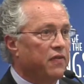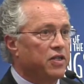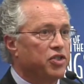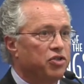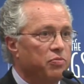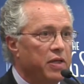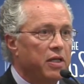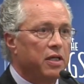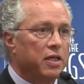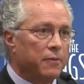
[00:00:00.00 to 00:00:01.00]
funds should
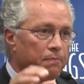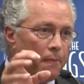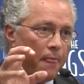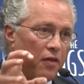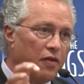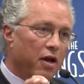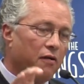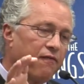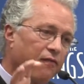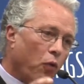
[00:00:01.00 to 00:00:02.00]
be there
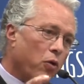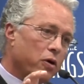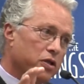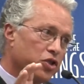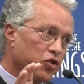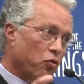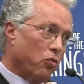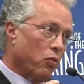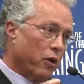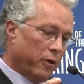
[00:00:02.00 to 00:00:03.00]
for
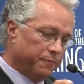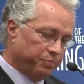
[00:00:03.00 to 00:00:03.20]
stormwater.